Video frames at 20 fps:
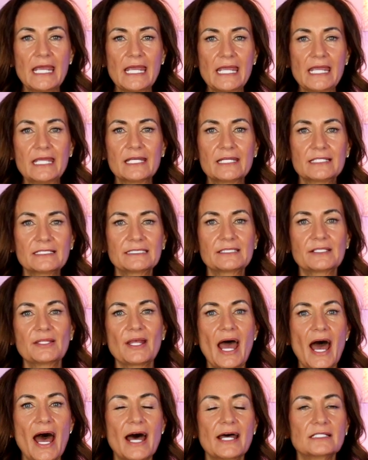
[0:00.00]
is
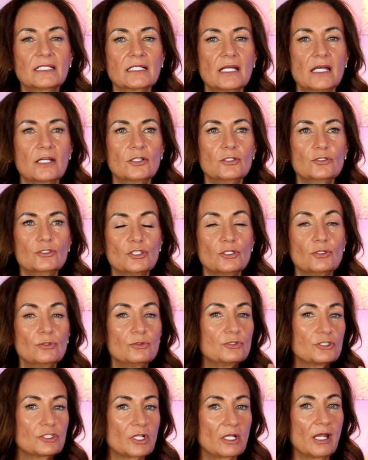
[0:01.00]
that
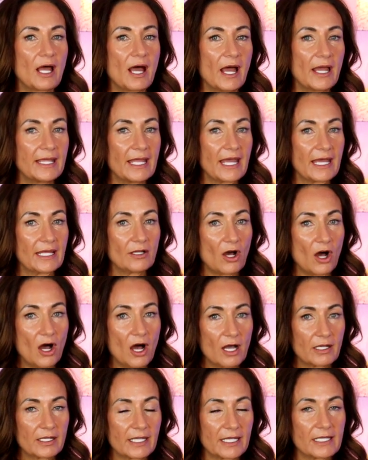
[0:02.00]
June, July, and
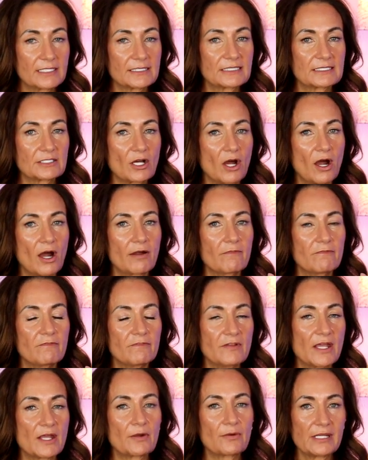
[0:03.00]
August are
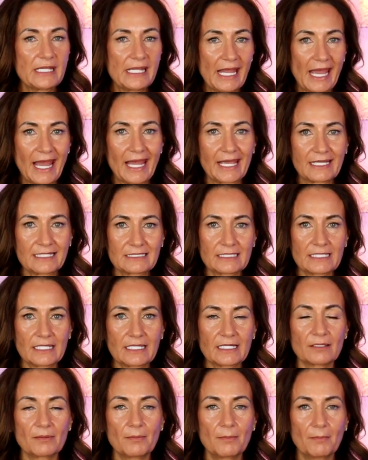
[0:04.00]
very
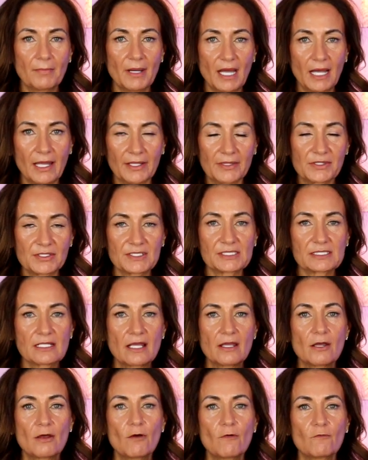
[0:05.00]
hectic months
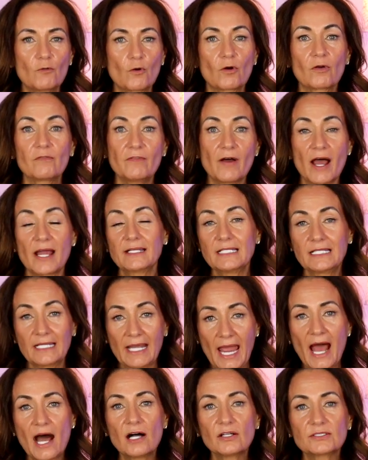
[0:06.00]
for finding
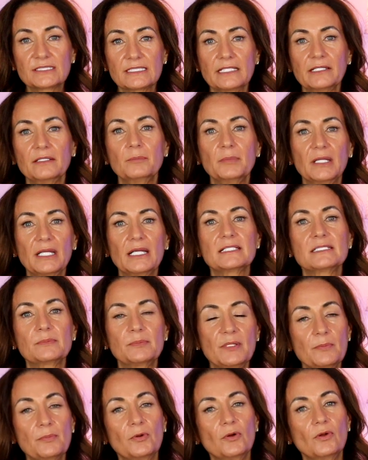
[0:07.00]
housing because
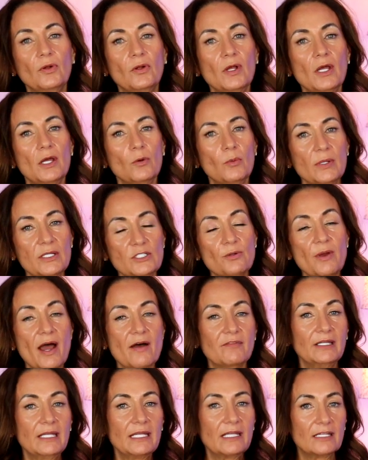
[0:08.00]
people, we do have
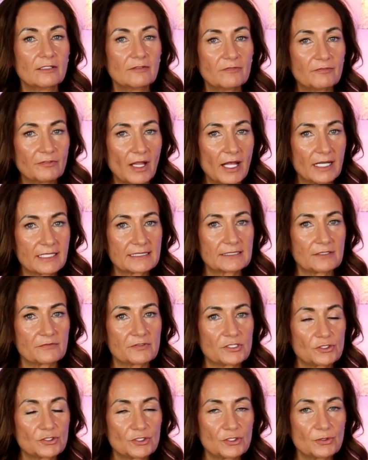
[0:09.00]
an influx of
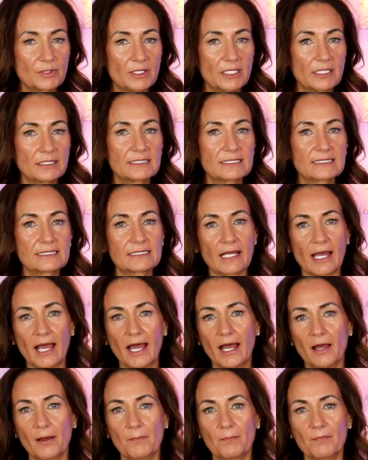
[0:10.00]
students,
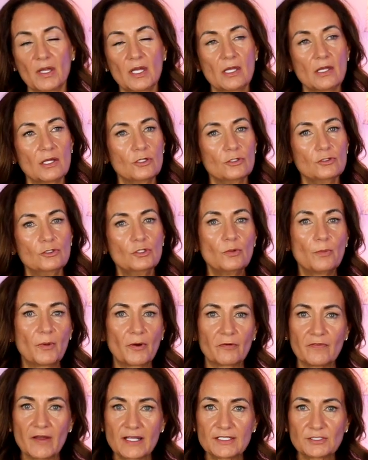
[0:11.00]
um, new
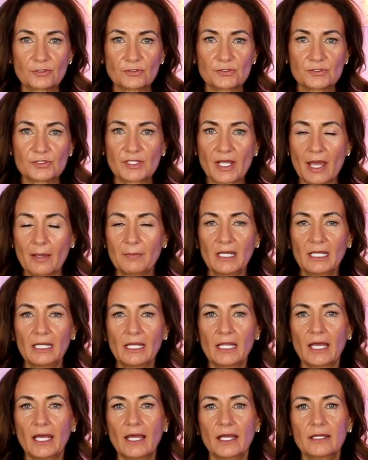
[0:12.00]
professors coming
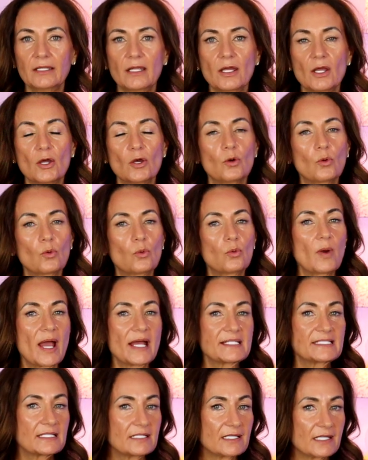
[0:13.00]
in,
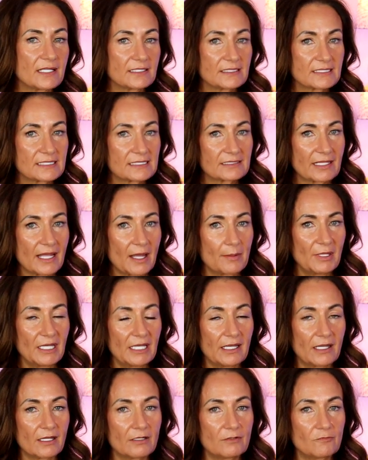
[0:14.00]
residents coming
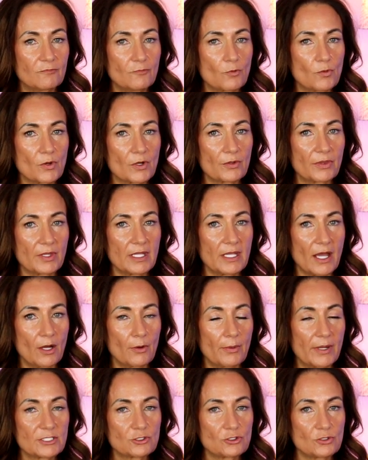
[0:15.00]
in for the
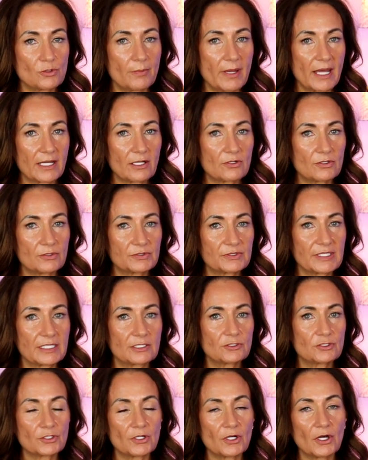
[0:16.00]
OSU Medical
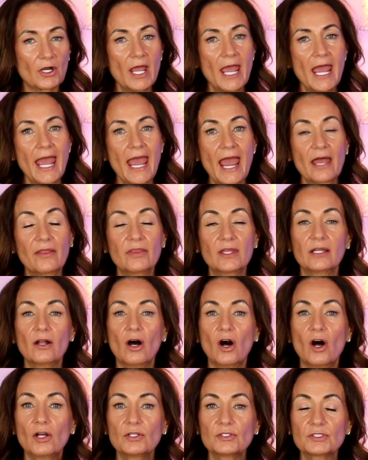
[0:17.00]
Center, and then
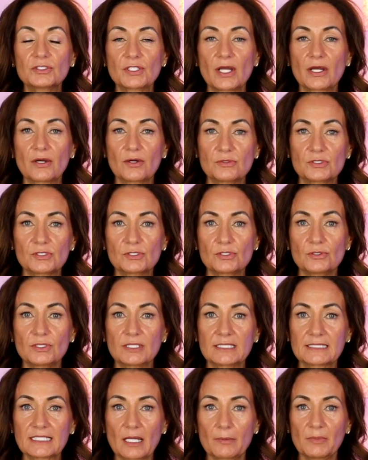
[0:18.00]
also
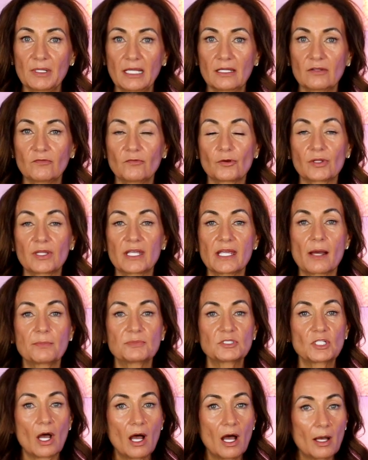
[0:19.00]
students coming in for the
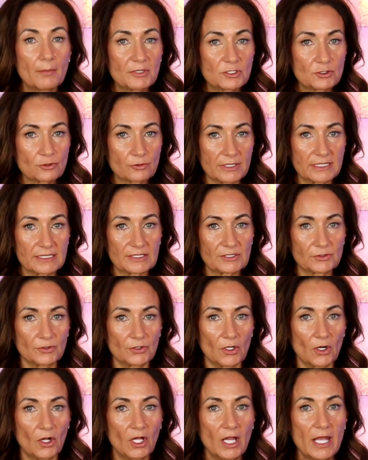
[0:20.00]
optometry
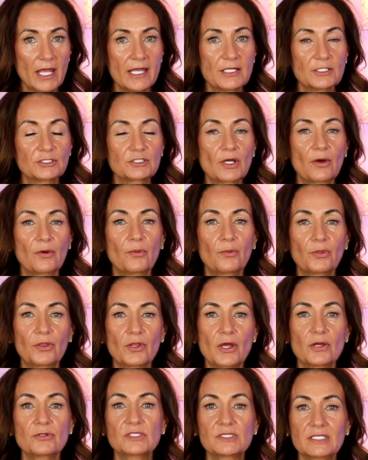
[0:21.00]
school. So
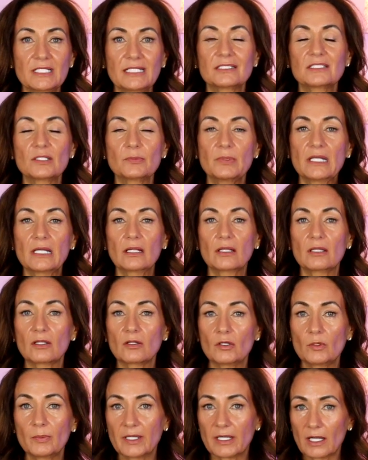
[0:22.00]
those tend to be a
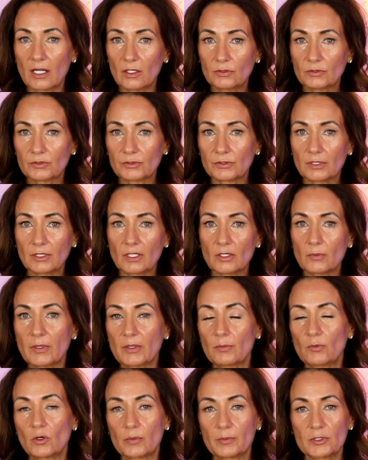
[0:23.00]
little bit older, a little
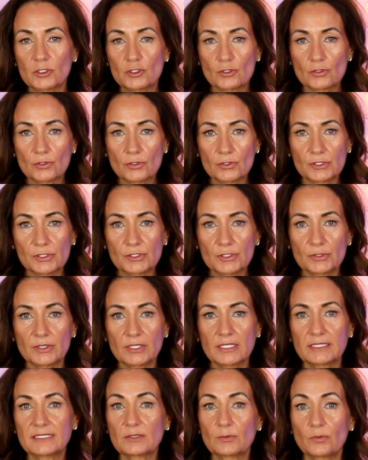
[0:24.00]
bit more mature
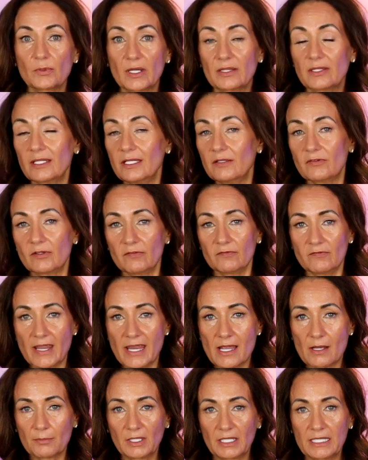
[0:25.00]
students with even
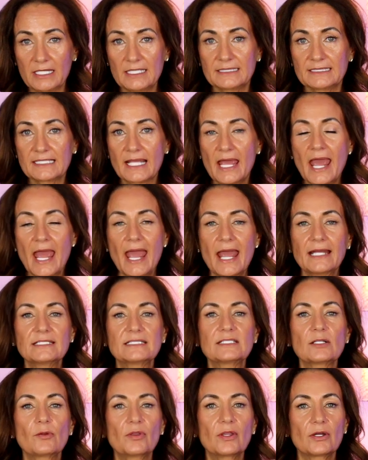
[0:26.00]
families. And
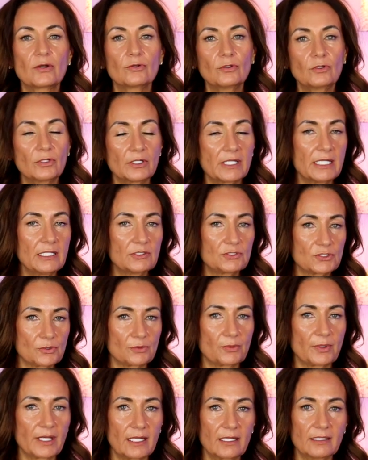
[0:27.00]
so they're looking to
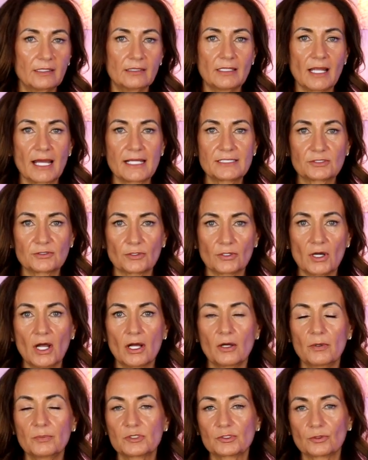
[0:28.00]
rent nicer
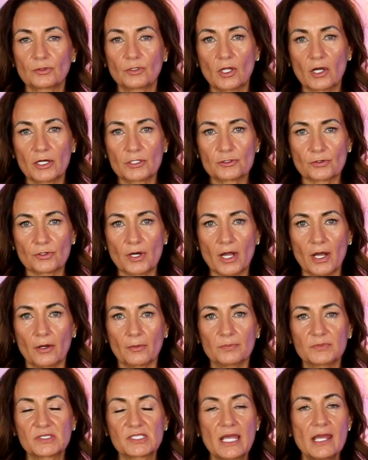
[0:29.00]
homes or larger
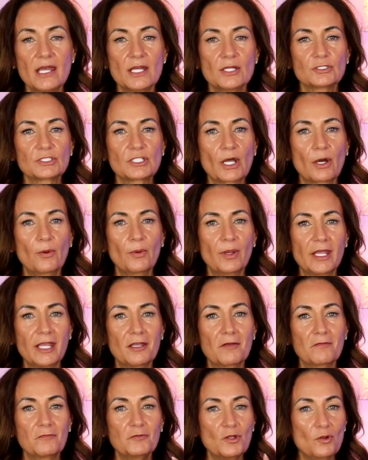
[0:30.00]
homes. So
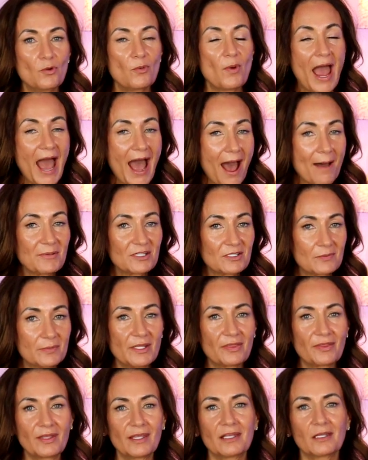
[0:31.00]
if you happen to be
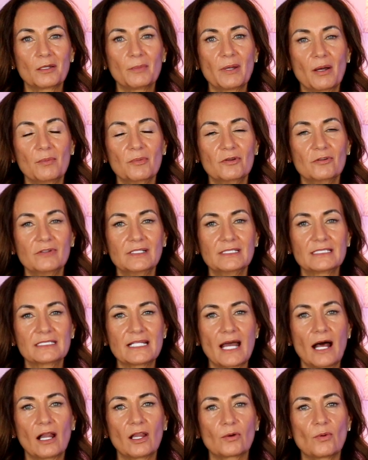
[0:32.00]
thinking about moving to
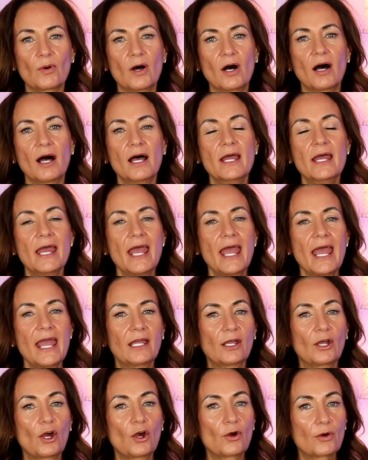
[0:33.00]
Tahlequah
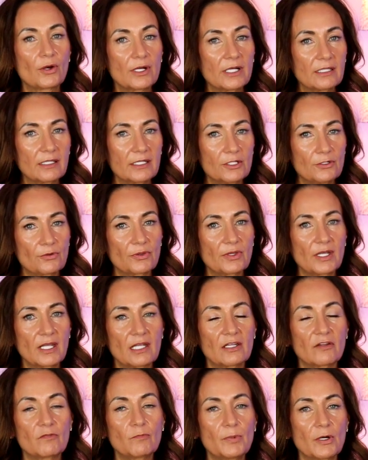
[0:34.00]
and currently you're
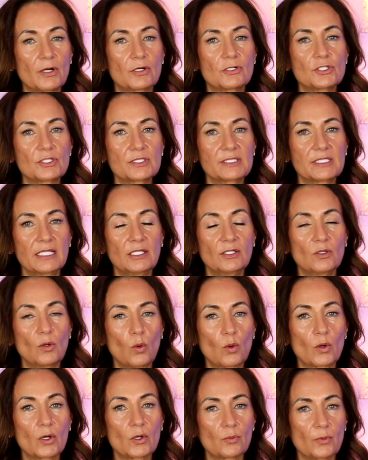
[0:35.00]
thinking of purchasing
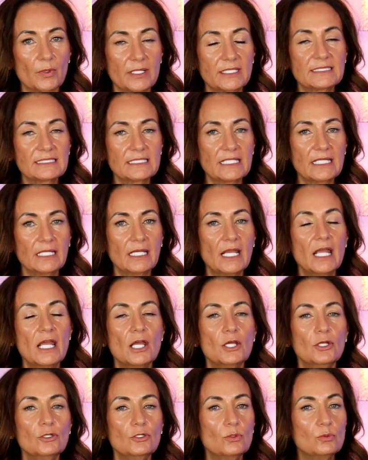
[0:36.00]
or renting,
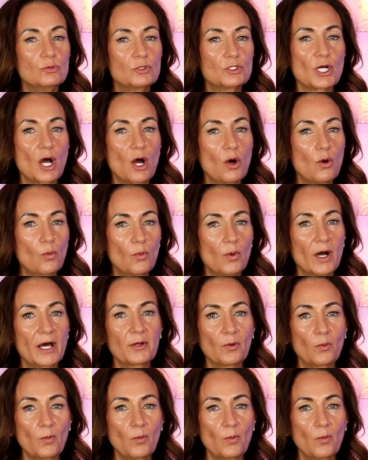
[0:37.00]
you don't want to